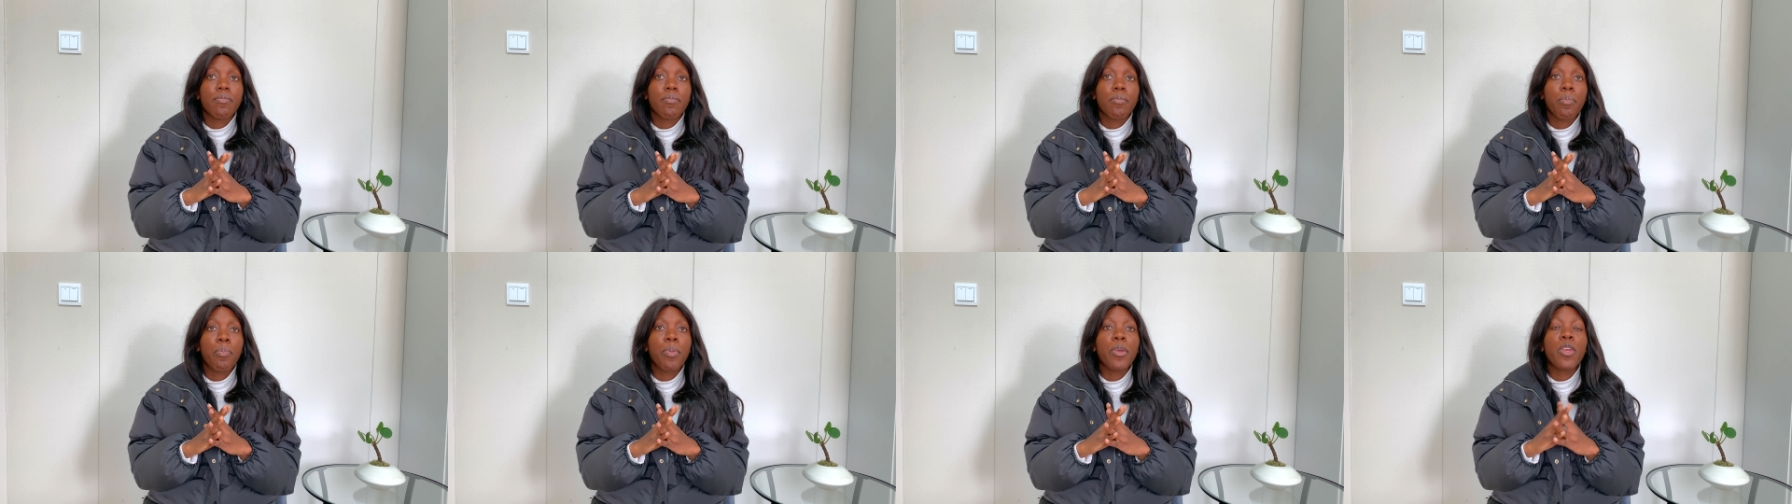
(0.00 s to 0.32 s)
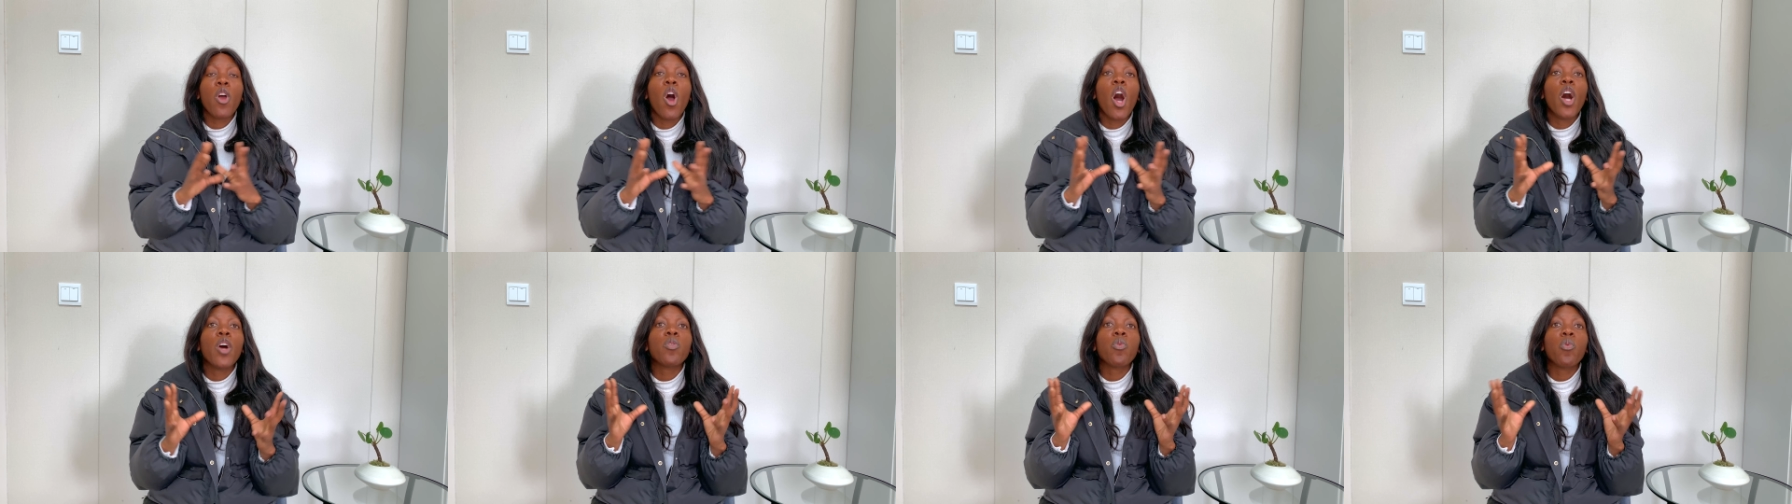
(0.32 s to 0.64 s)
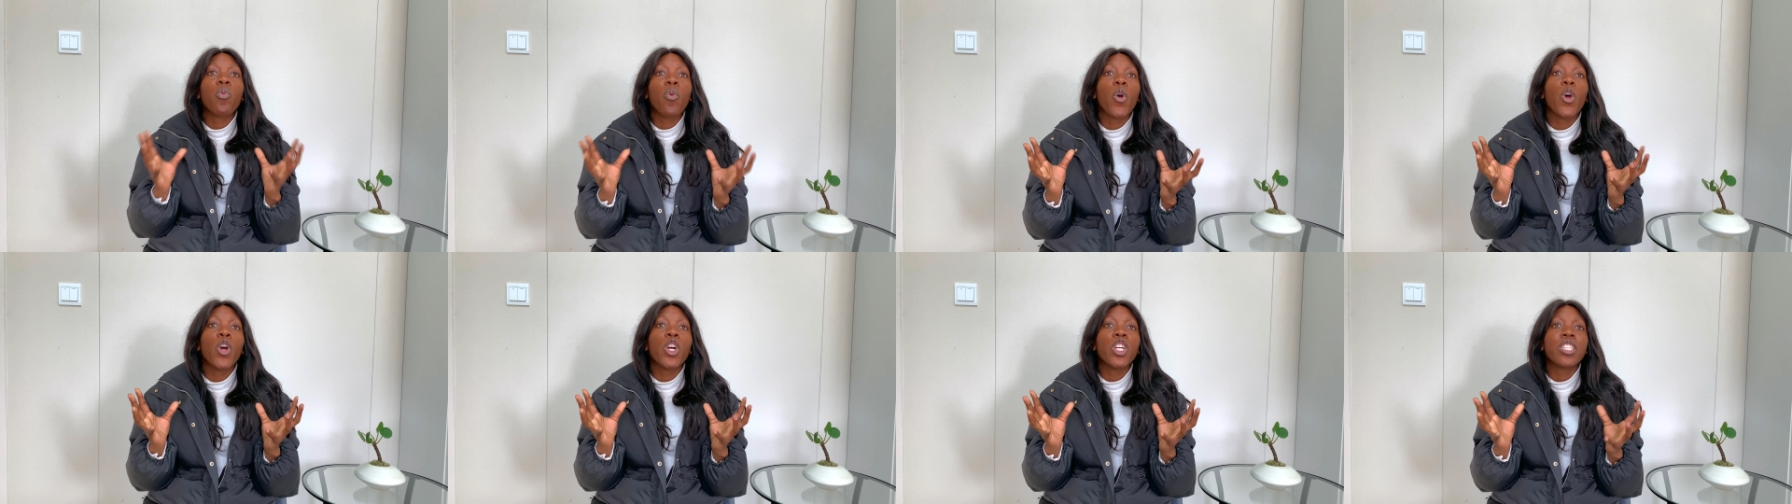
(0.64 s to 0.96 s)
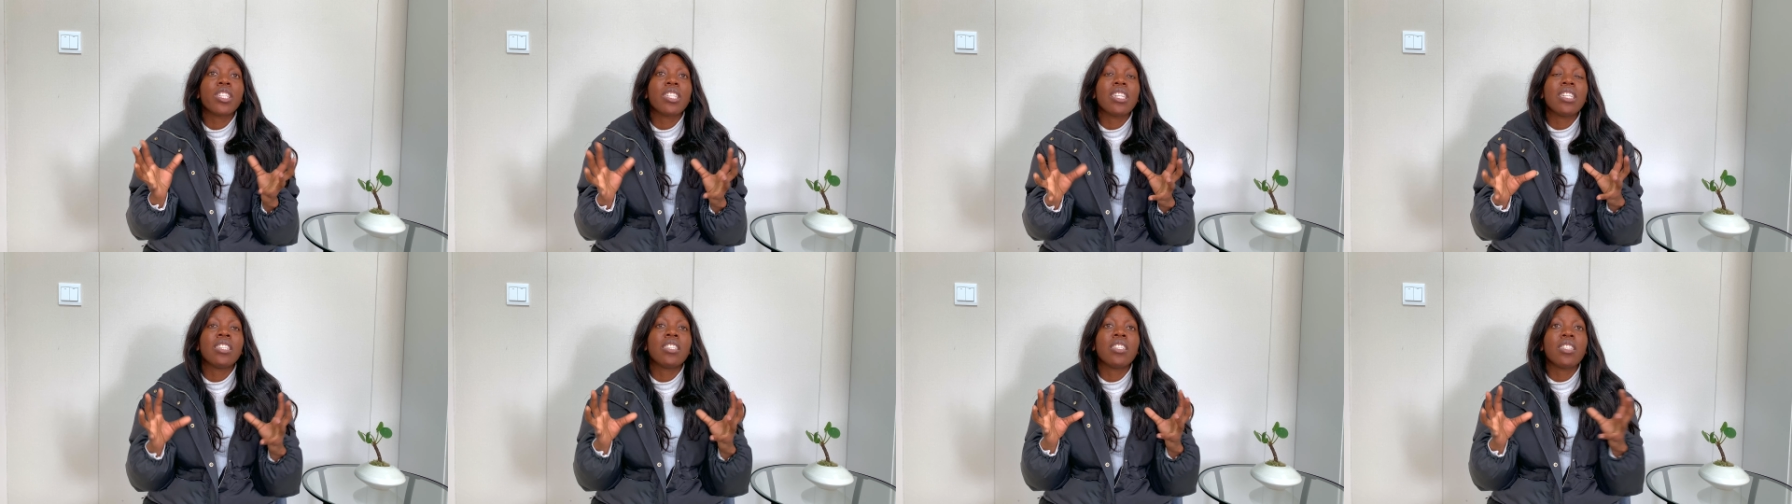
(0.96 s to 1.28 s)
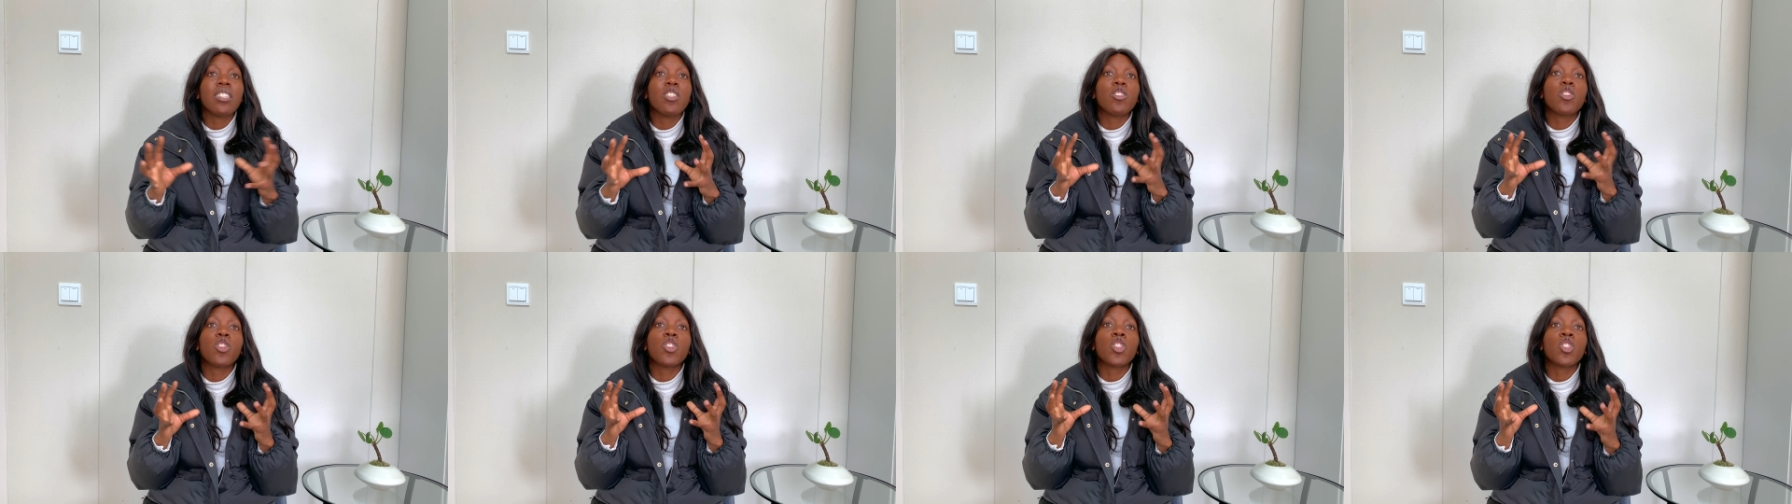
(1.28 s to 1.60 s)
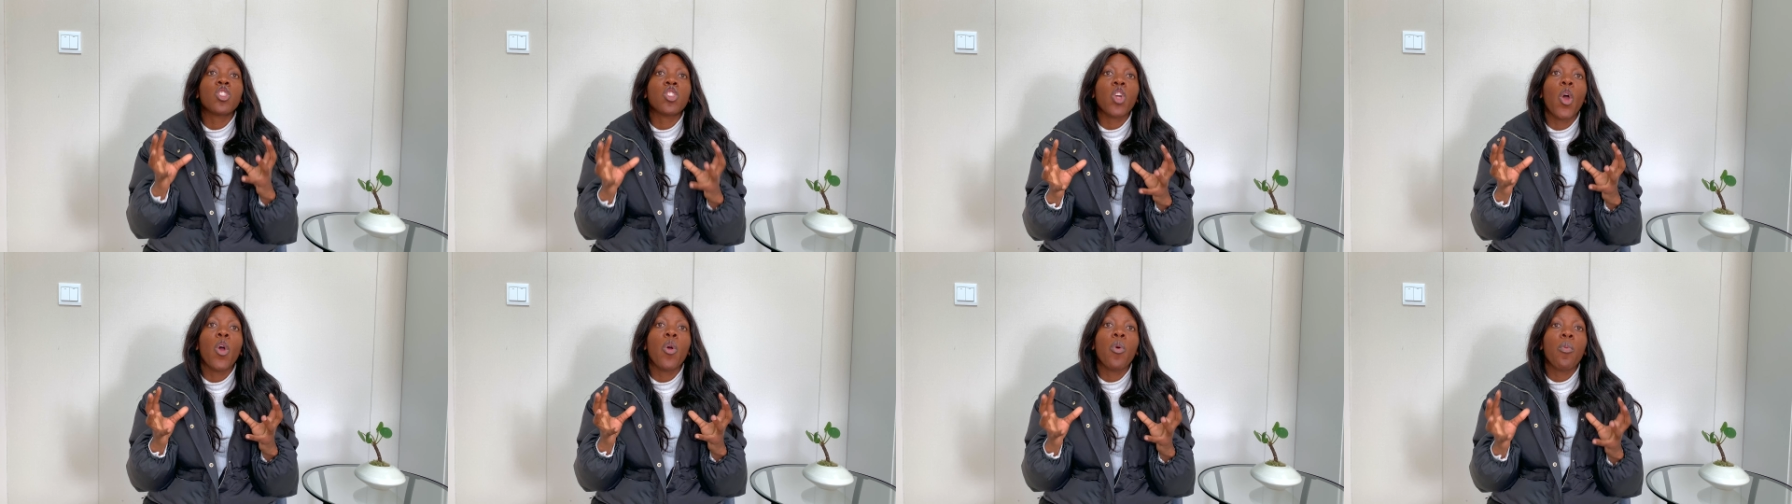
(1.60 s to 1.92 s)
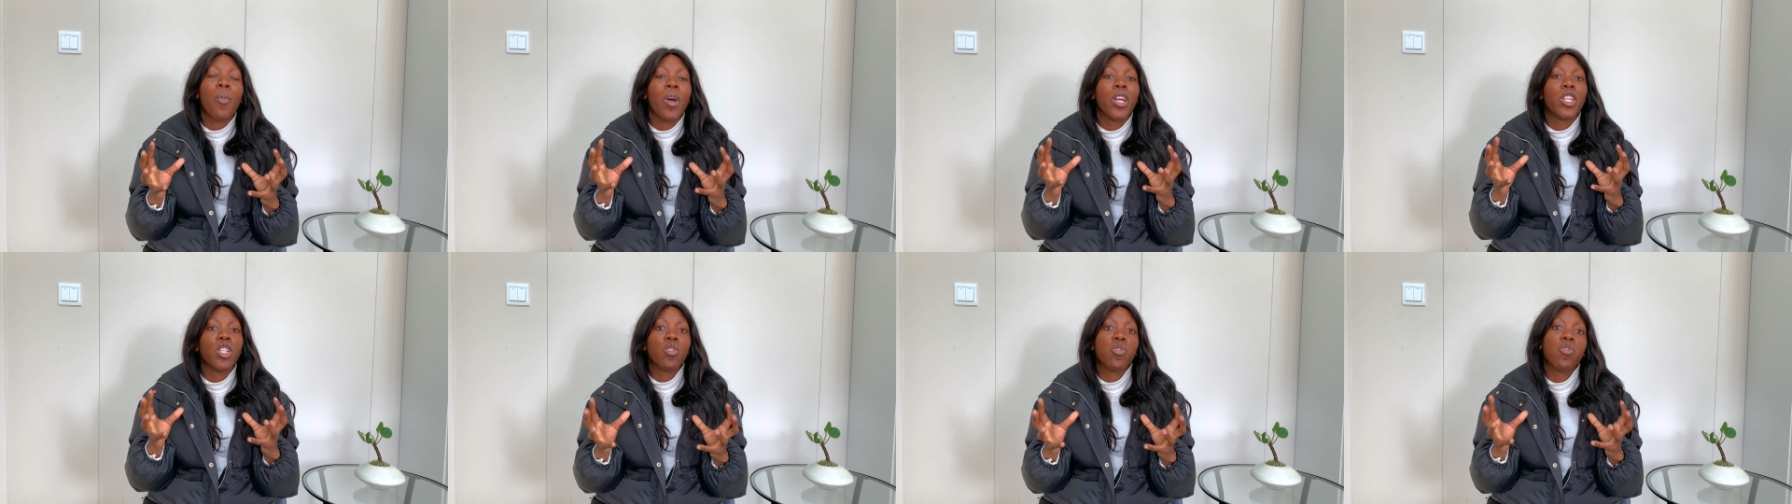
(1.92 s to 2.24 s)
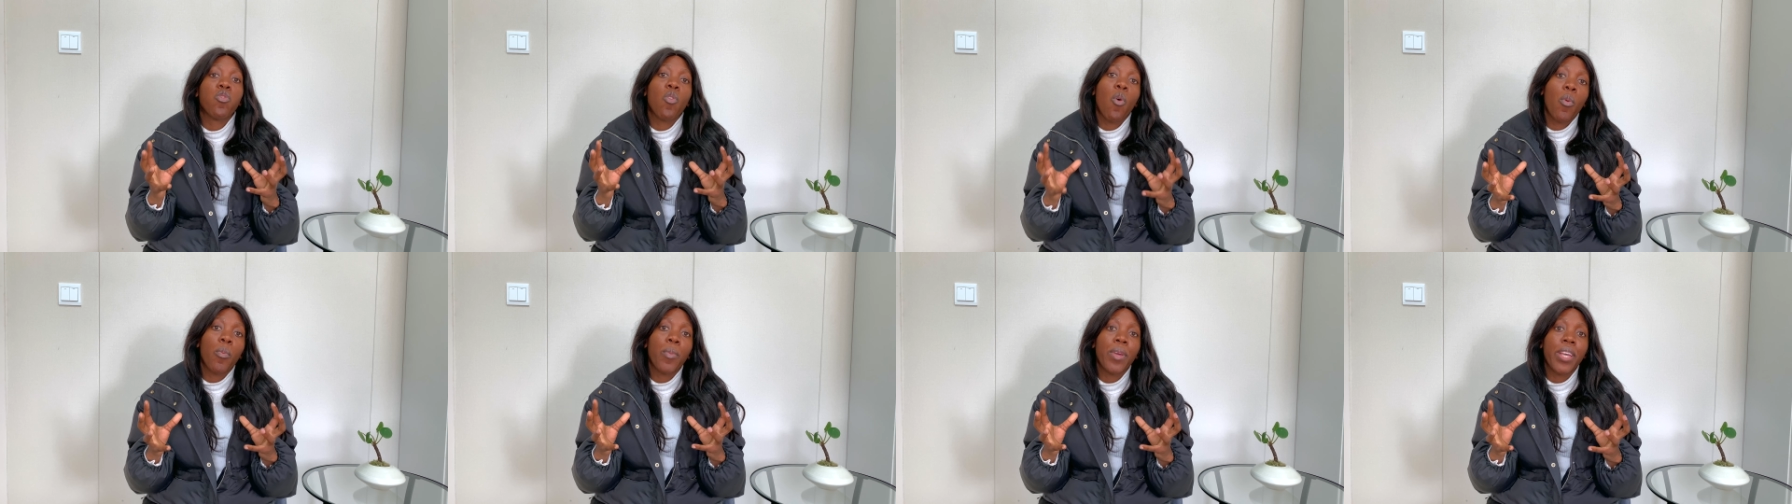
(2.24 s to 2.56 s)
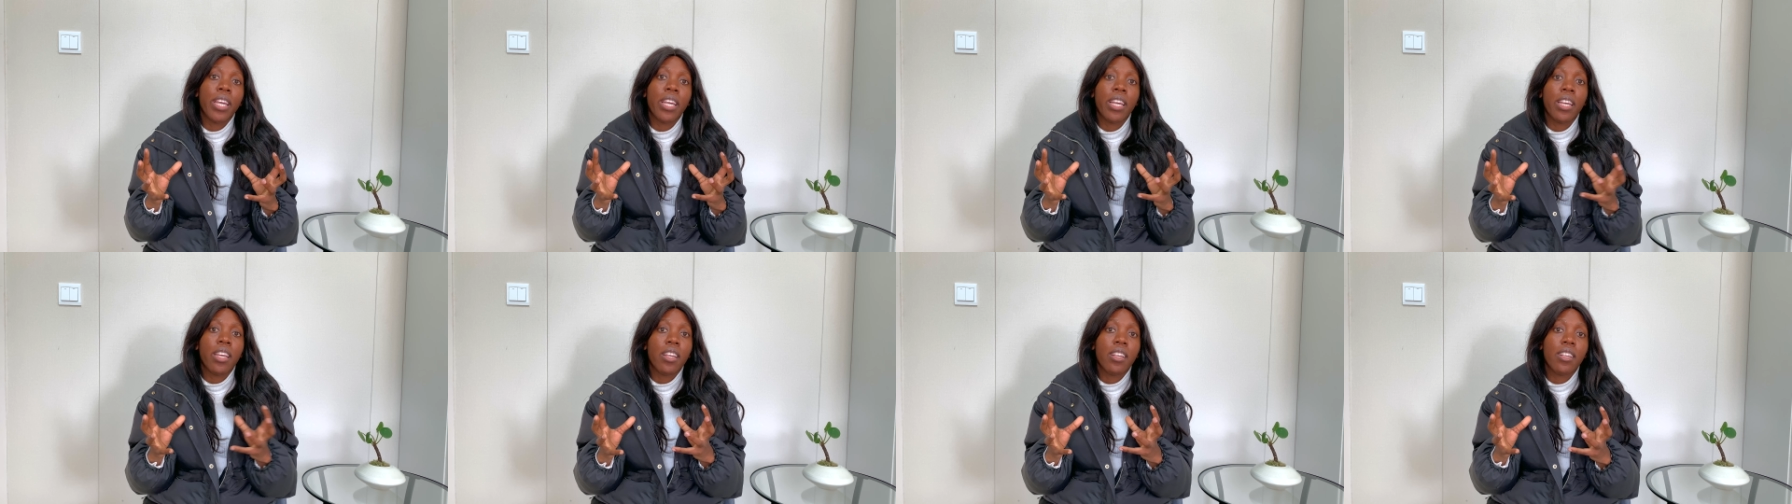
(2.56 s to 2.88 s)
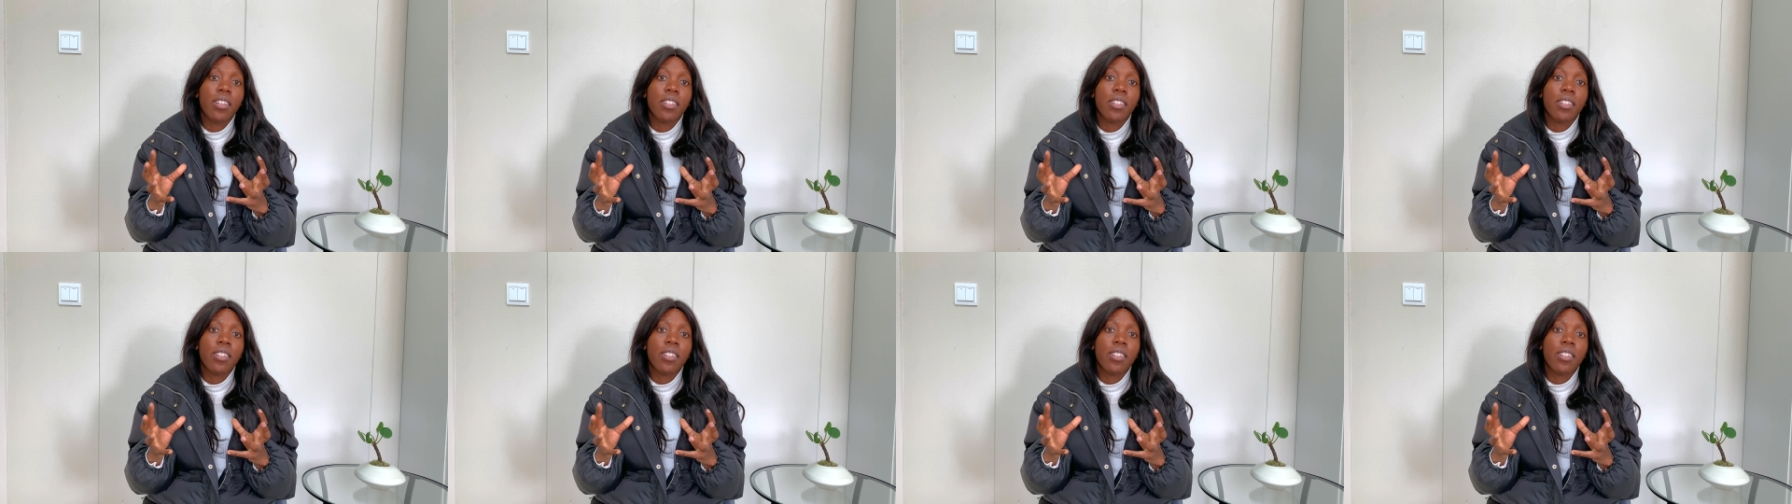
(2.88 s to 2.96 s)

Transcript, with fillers: beyond words. It did so much for me,